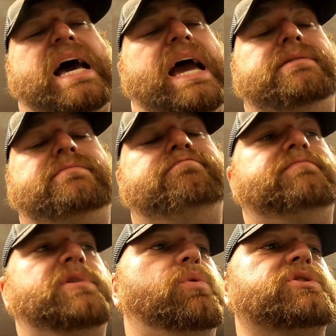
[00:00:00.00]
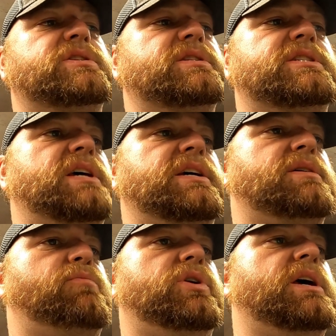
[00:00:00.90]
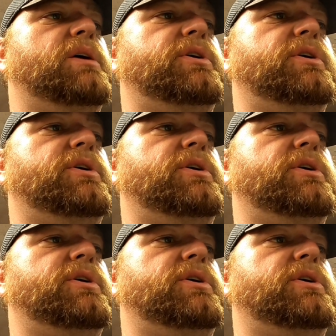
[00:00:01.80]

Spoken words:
I it wasn't like something we did.